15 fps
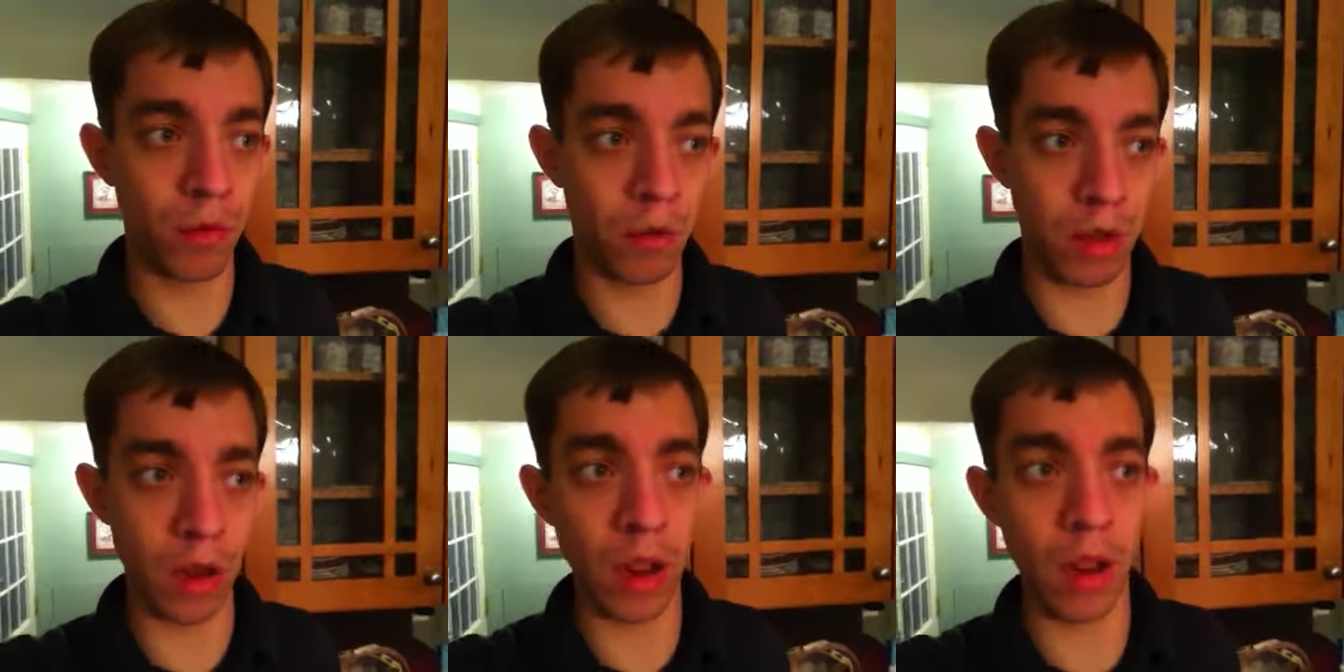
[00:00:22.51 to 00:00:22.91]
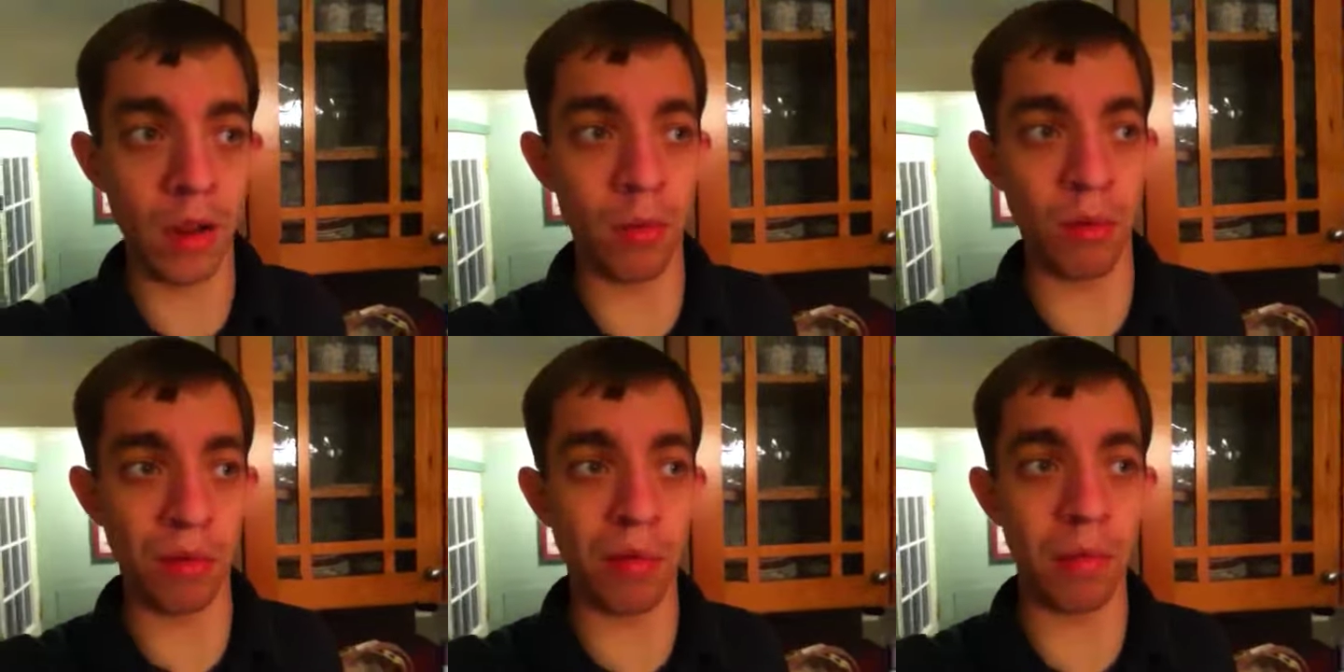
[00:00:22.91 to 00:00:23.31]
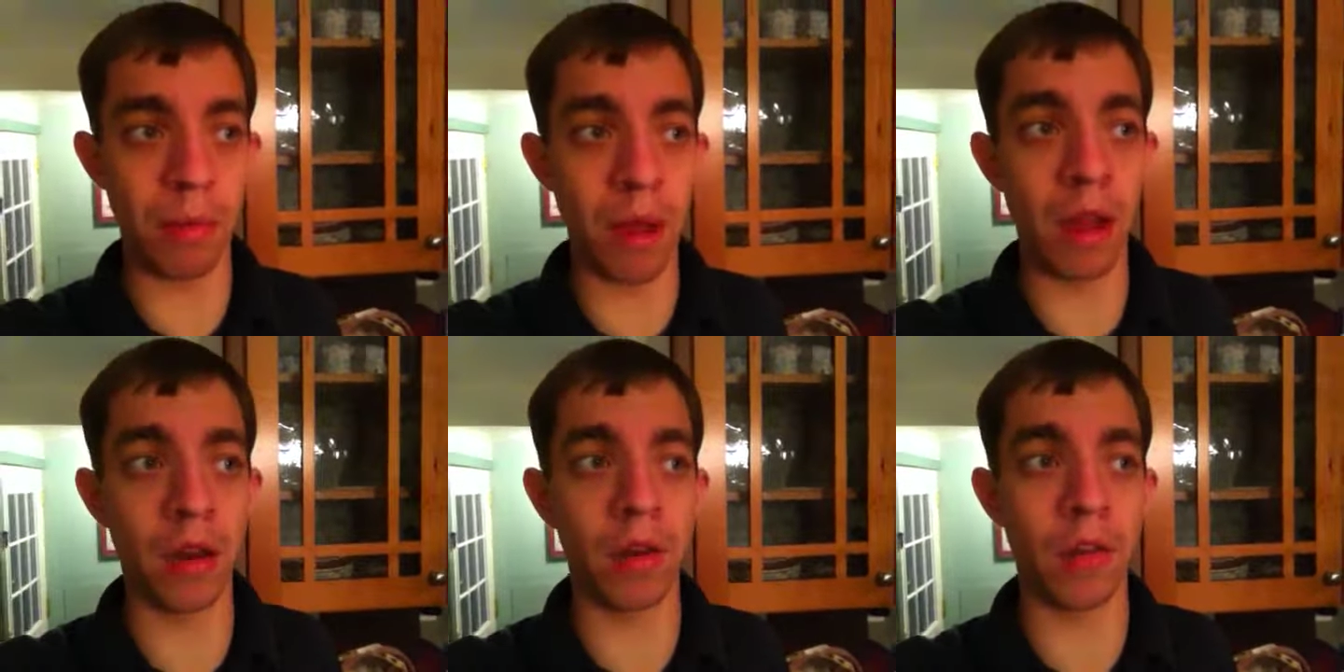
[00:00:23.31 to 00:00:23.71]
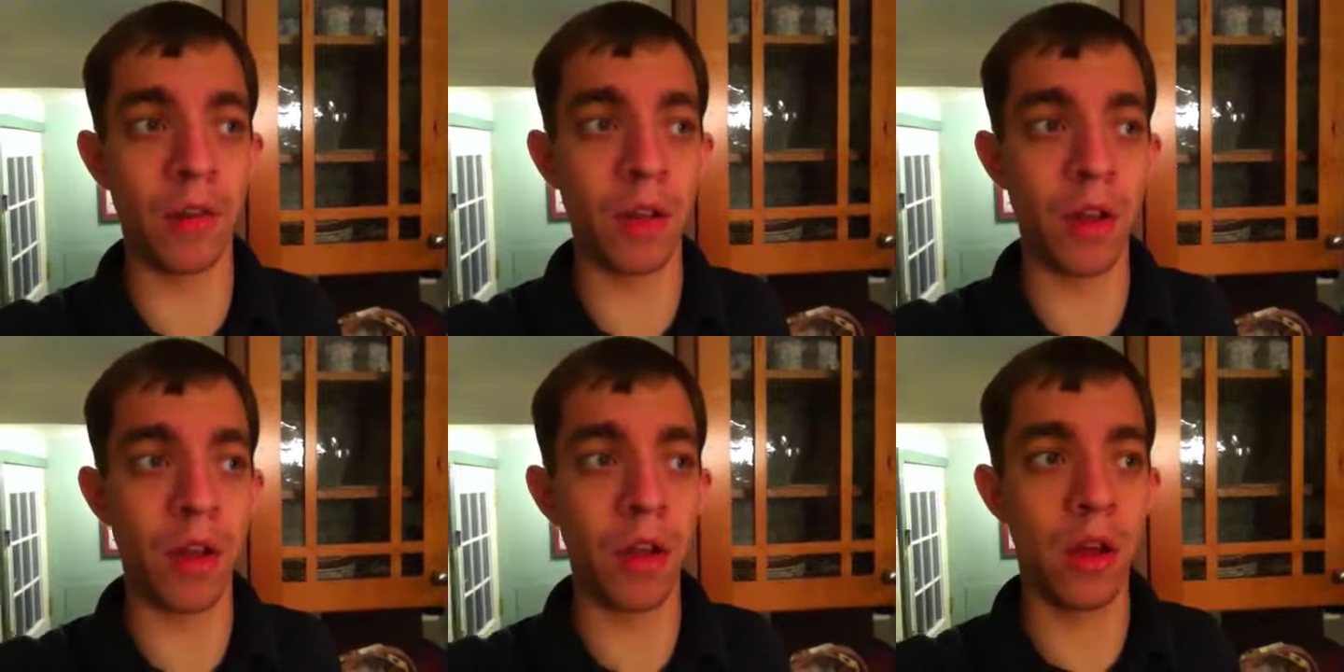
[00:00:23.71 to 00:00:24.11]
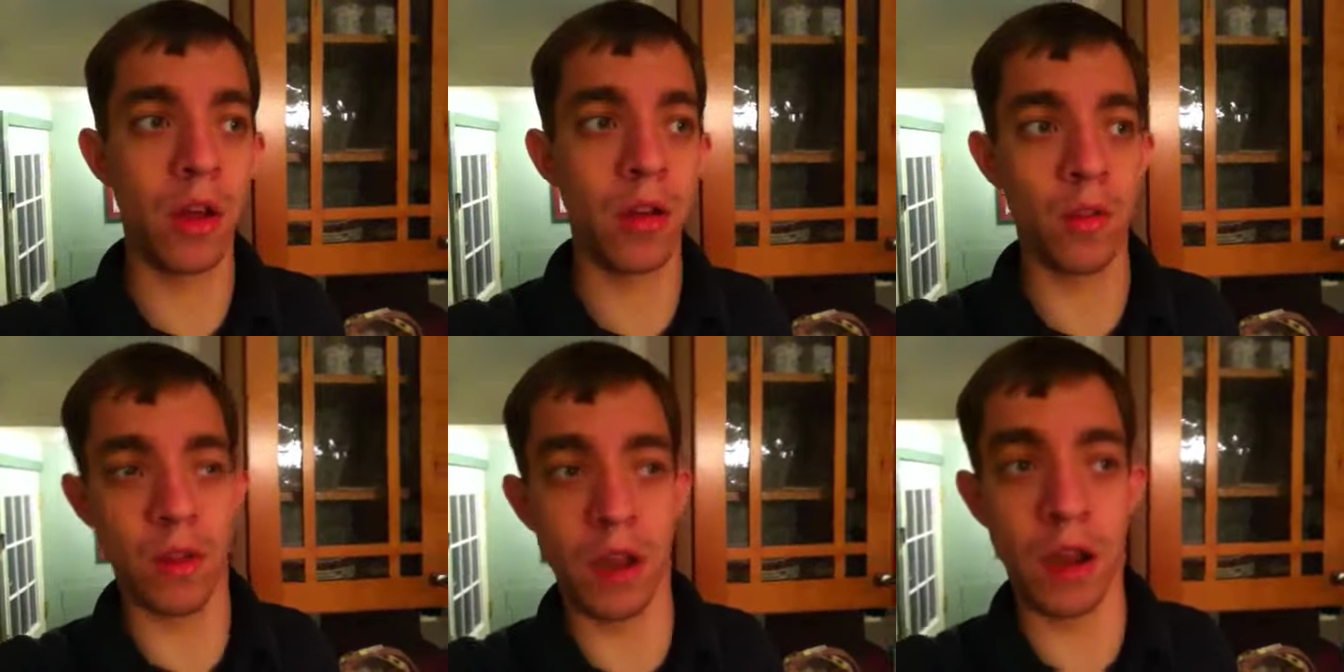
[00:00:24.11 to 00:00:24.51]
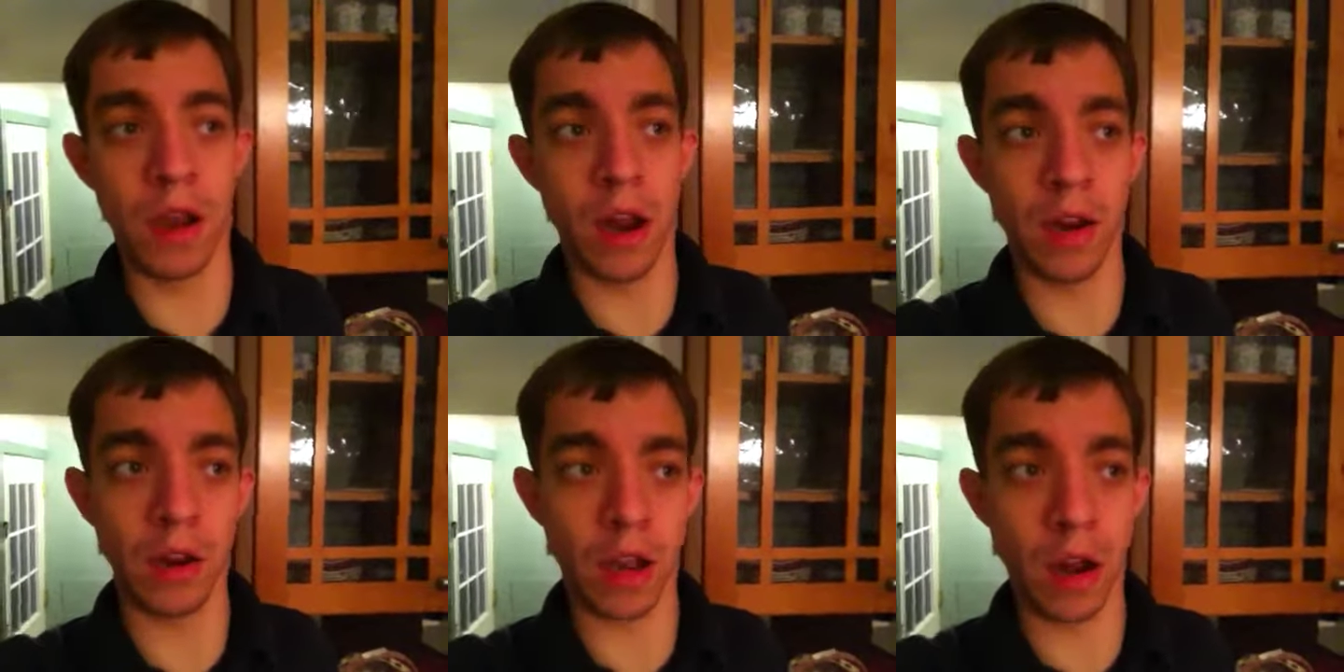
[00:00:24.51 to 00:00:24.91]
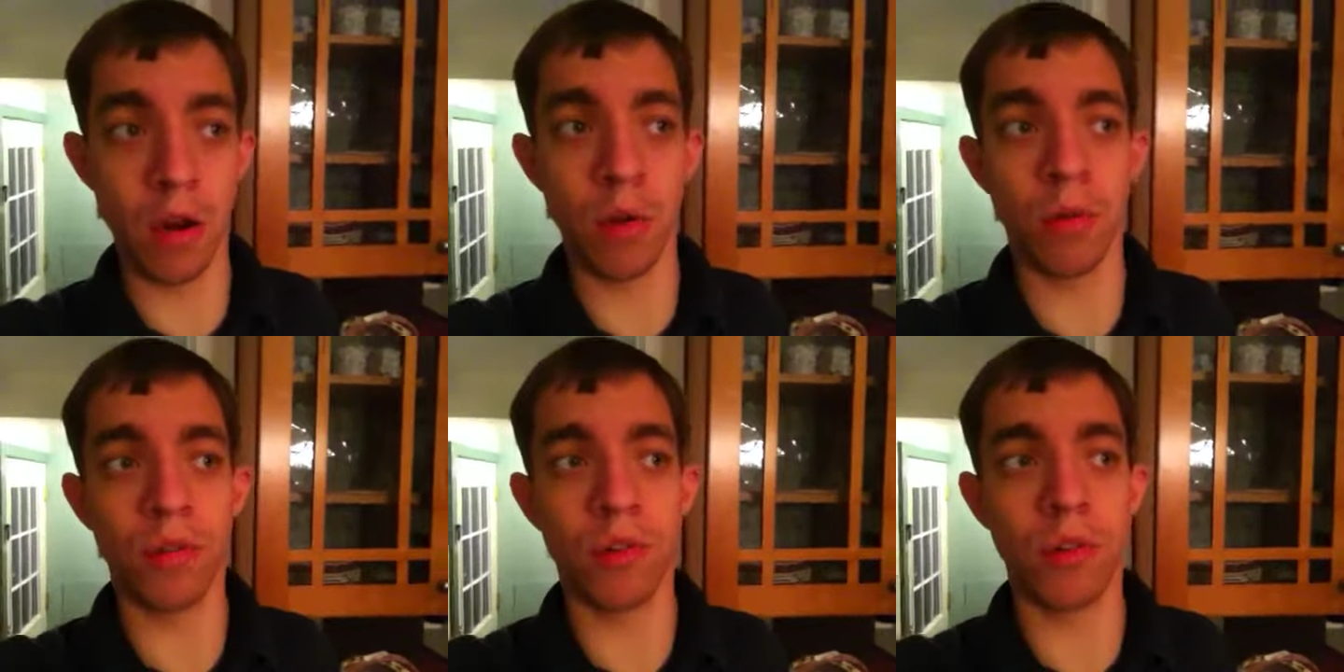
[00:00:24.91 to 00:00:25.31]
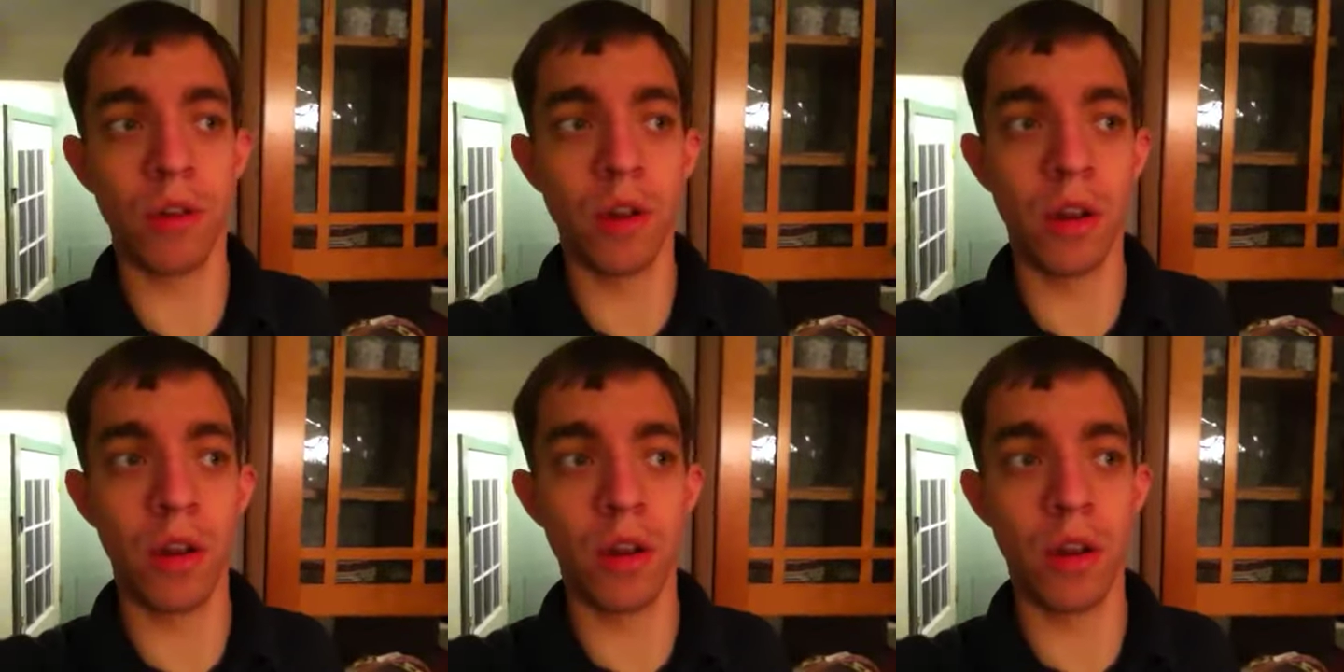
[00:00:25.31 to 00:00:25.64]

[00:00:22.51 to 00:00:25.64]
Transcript: today was spent laying on a couch,